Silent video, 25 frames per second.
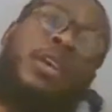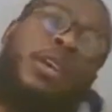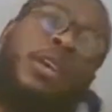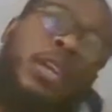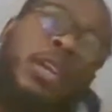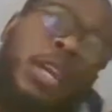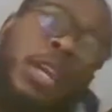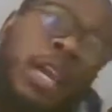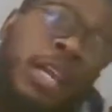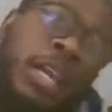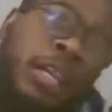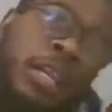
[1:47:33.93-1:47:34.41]

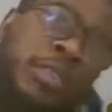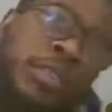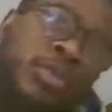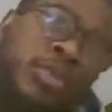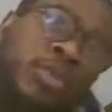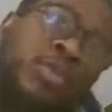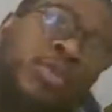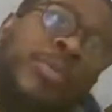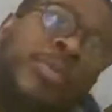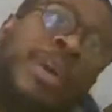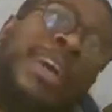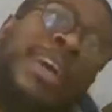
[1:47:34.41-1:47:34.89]
like
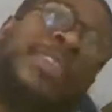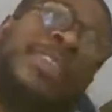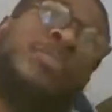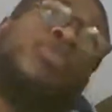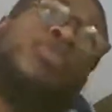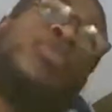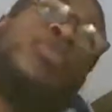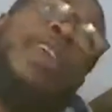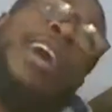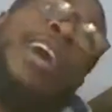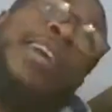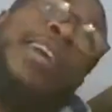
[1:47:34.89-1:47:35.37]
Zubac
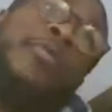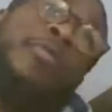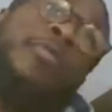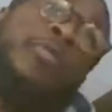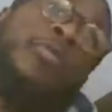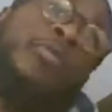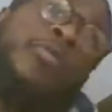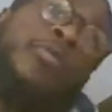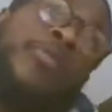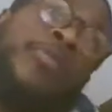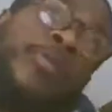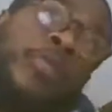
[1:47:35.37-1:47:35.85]

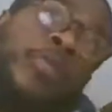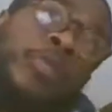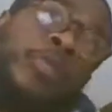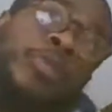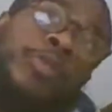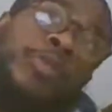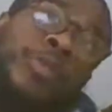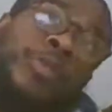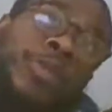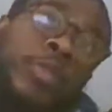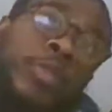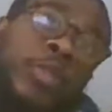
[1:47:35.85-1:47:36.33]
traveled, first
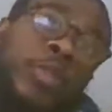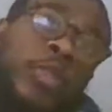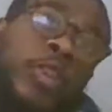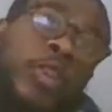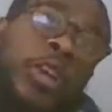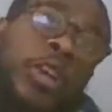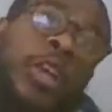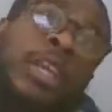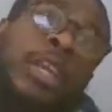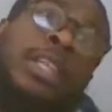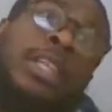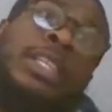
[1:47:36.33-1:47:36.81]
of all.
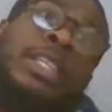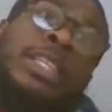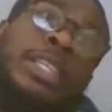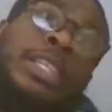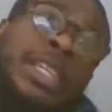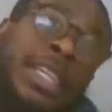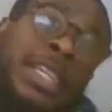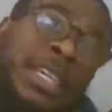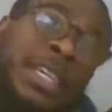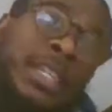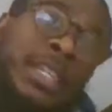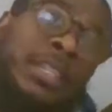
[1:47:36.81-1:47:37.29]

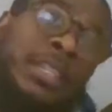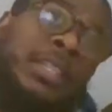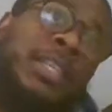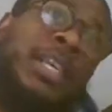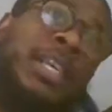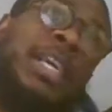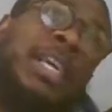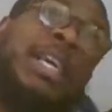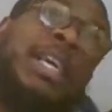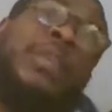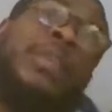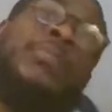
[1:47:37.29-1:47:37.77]
Then
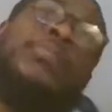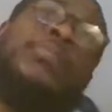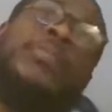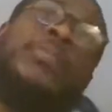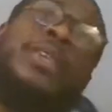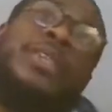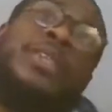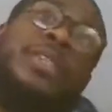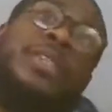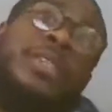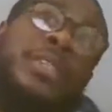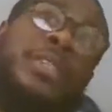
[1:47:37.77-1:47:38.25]
he
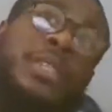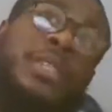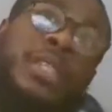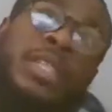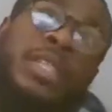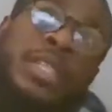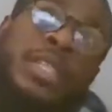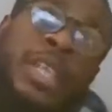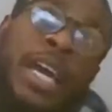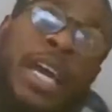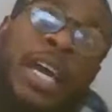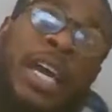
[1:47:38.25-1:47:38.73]
misses the
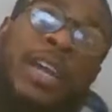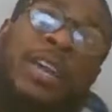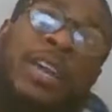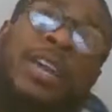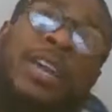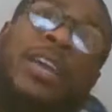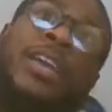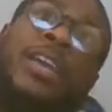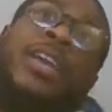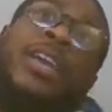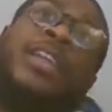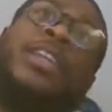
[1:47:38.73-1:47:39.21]
shot
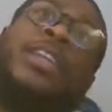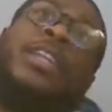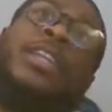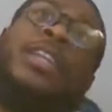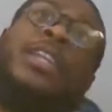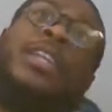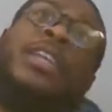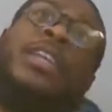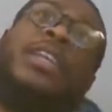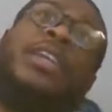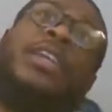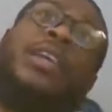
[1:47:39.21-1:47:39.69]

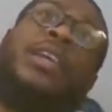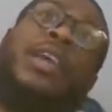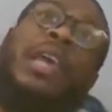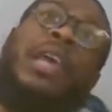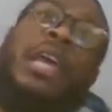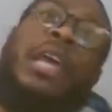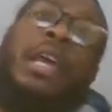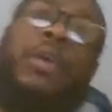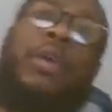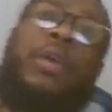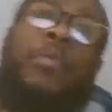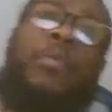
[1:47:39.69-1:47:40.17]

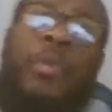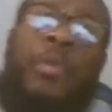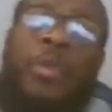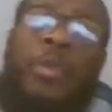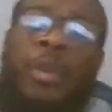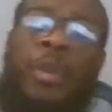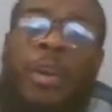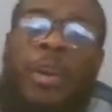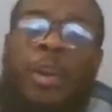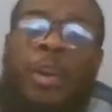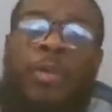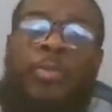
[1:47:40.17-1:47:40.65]
when
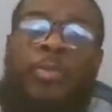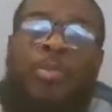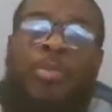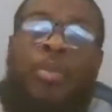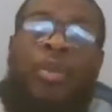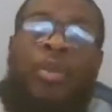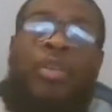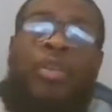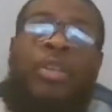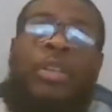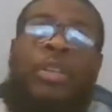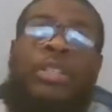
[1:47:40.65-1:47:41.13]

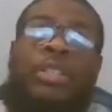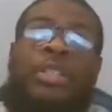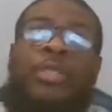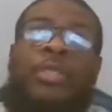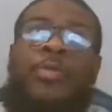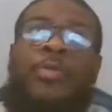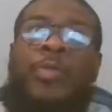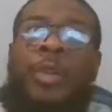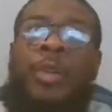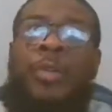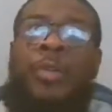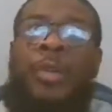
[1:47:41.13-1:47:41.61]
Paul gets the
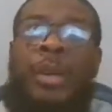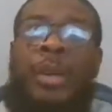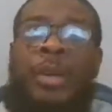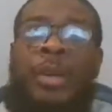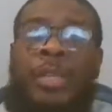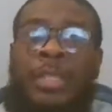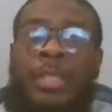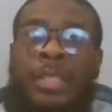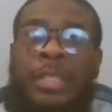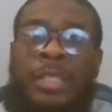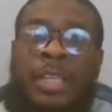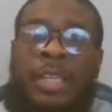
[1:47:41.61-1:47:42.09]
rebound
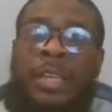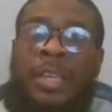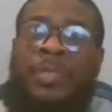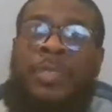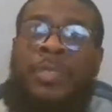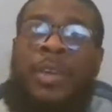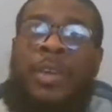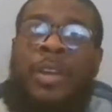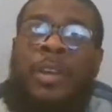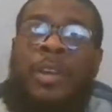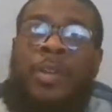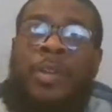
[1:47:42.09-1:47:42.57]
and is getting
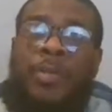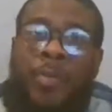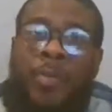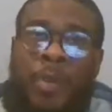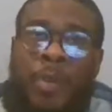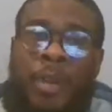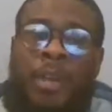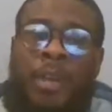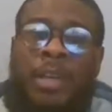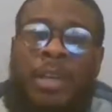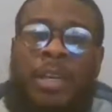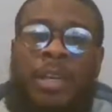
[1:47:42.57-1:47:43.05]
ready to
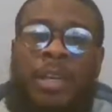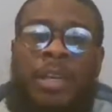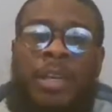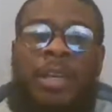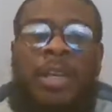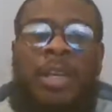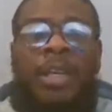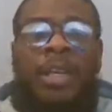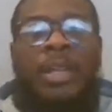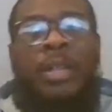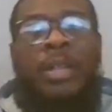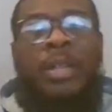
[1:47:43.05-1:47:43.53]
run.
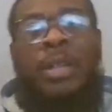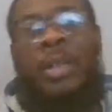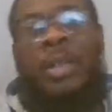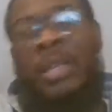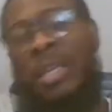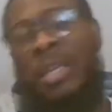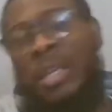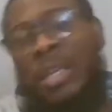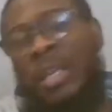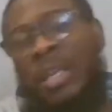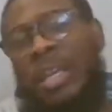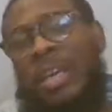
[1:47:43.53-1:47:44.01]

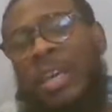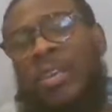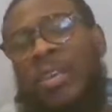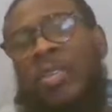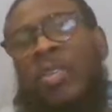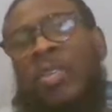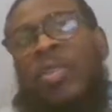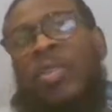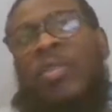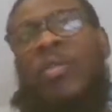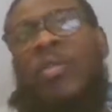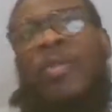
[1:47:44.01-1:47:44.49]
Then they
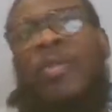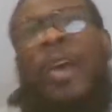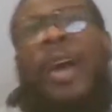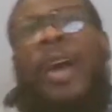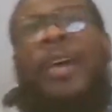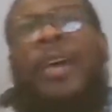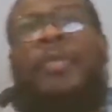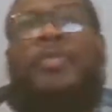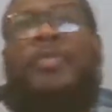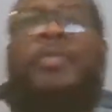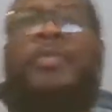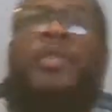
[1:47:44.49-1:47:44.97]
call the
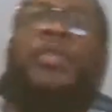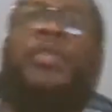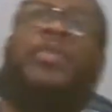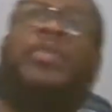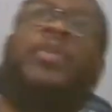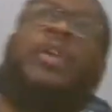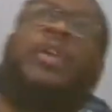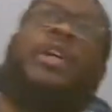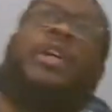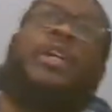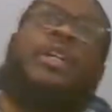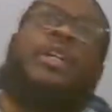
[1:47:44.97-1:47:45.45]
foul. So
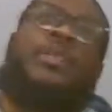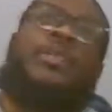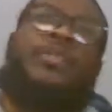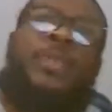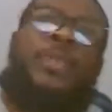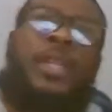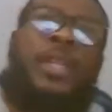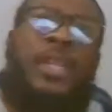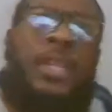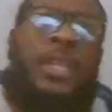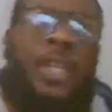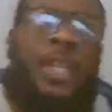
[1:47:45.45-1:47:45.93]
a
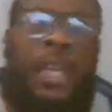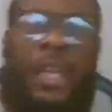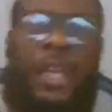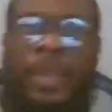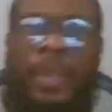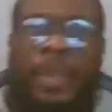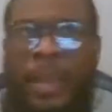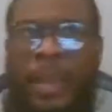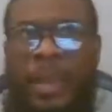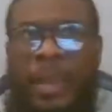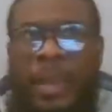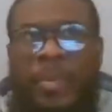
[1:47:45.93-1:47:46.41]
bit
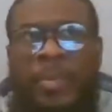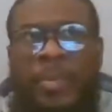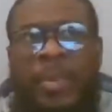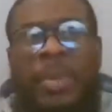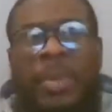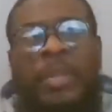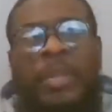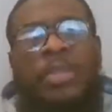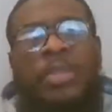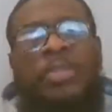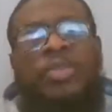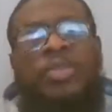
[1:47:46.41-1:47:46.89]
delayed there,
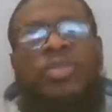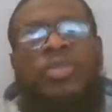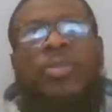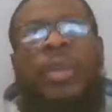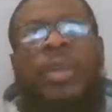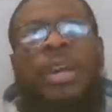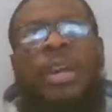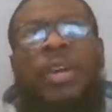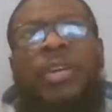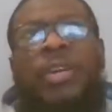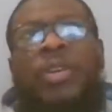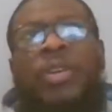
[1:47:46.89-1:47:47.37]
but
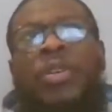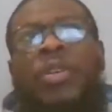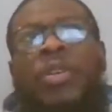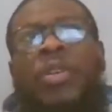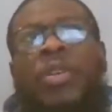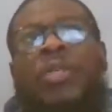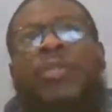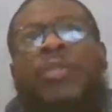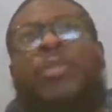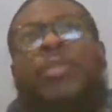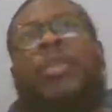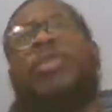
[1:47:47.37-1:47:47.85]
Zubac will go
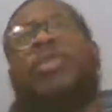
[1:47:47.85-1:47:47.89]
to the free